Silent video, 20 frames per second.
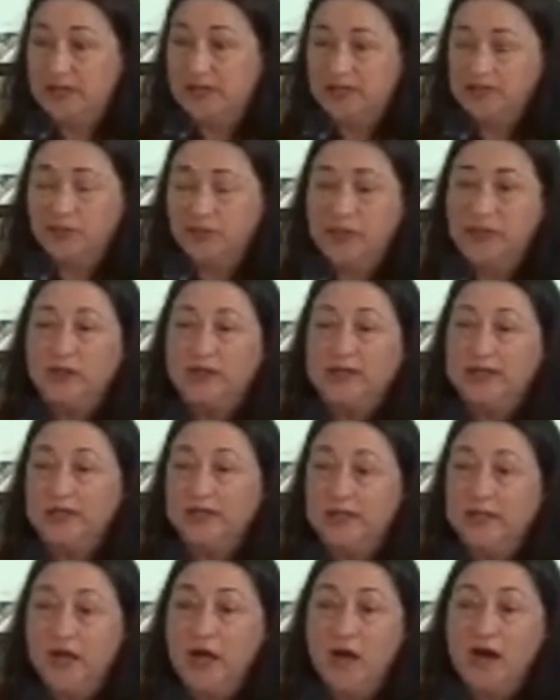If we look at
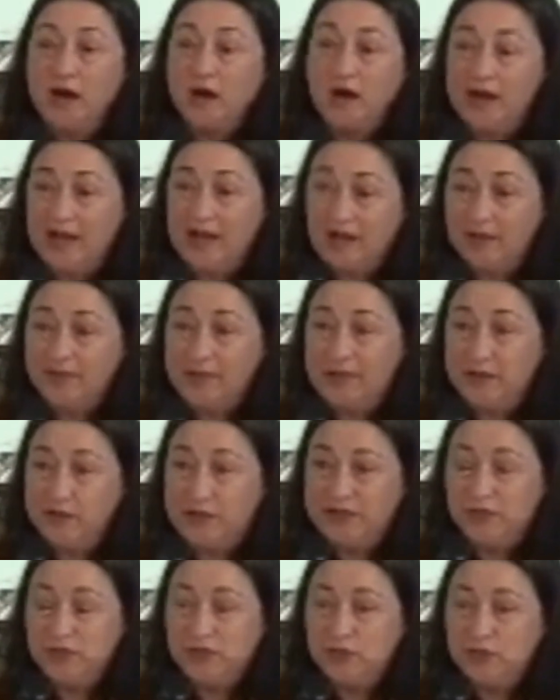our elementary
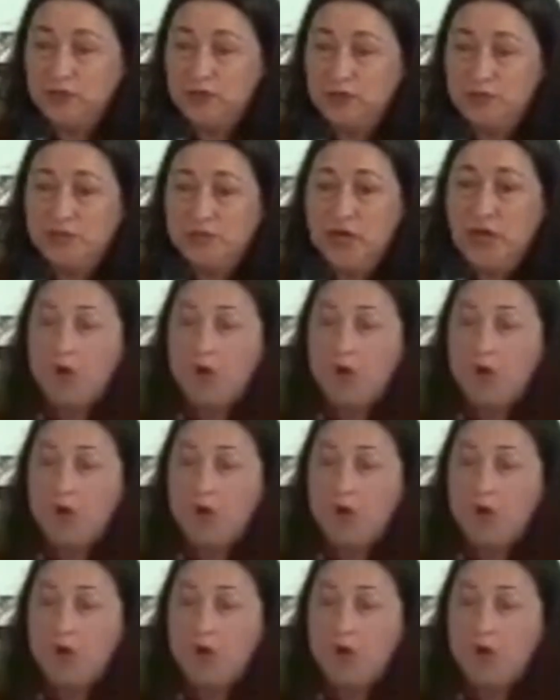schools,